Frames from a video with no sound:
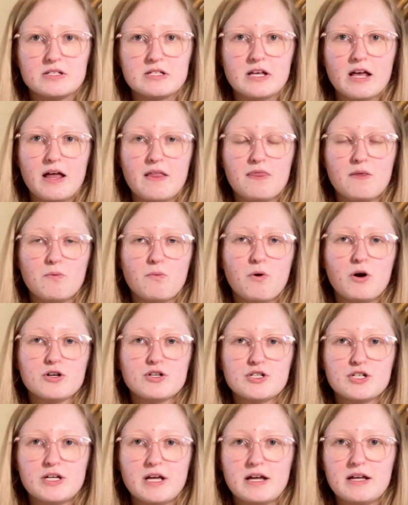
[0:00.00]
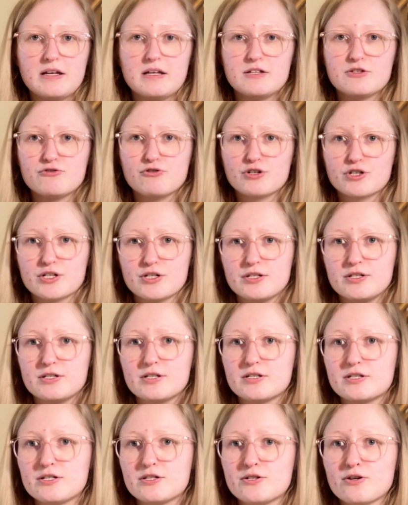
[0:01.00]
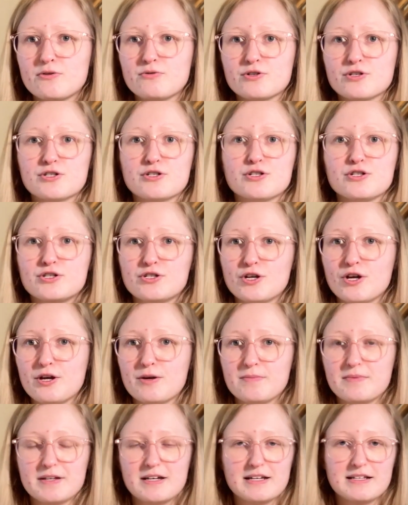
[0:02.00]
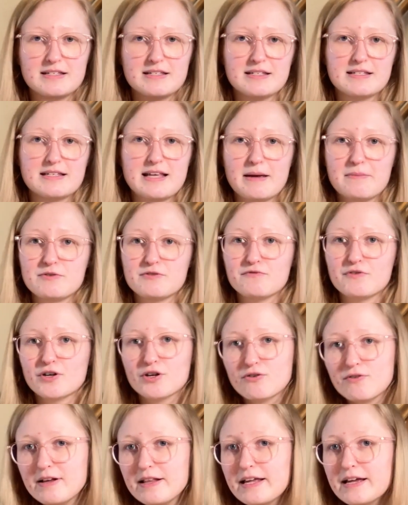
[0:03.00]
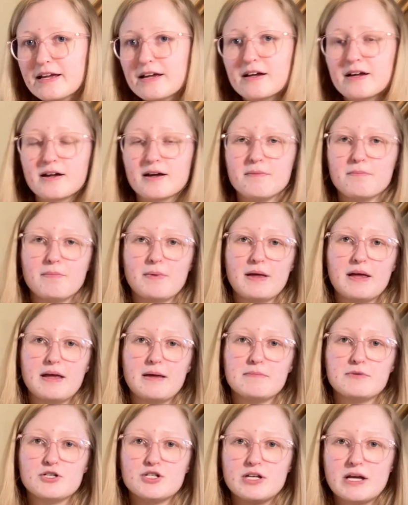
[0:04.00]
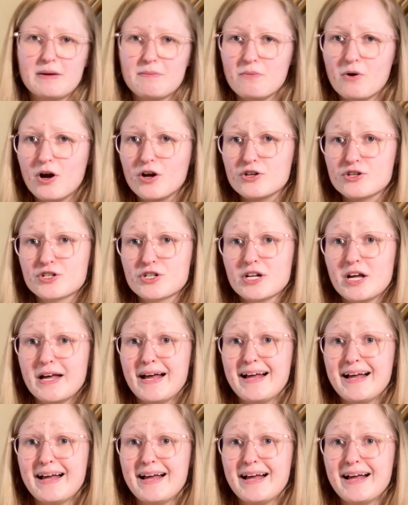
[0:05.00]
and the washing instructions don't just assume that it's the same as for acrylic and can be machine washed.